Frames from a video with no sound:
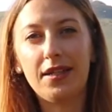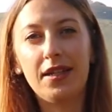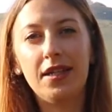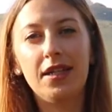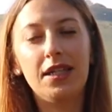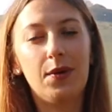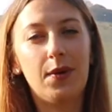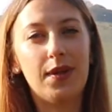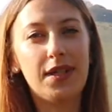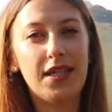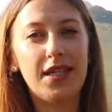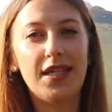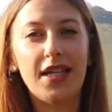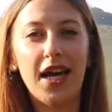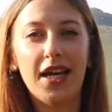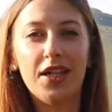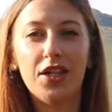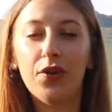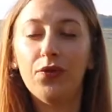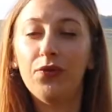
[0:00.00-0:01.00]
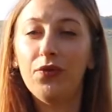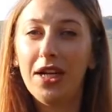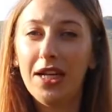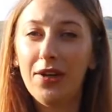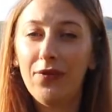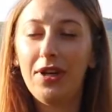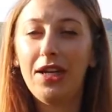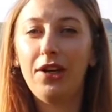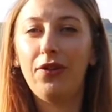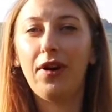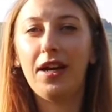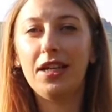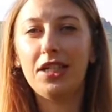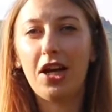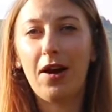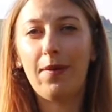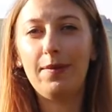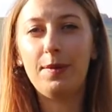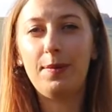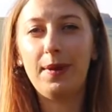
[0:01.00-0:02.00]
So as I said, a really, really great time
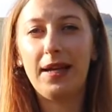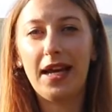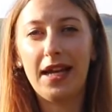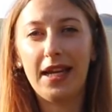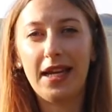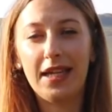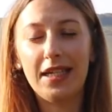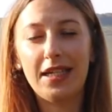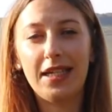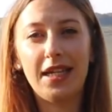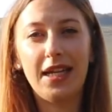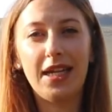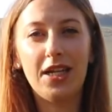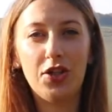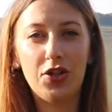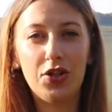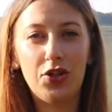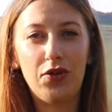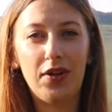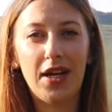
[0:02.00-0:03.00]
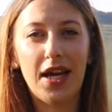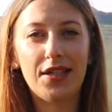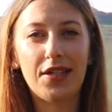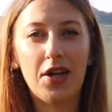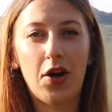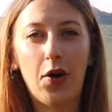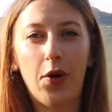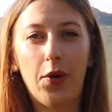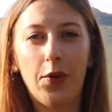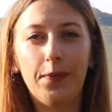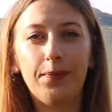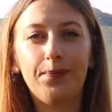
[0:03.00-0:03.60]
to be getting into the industry as a whole.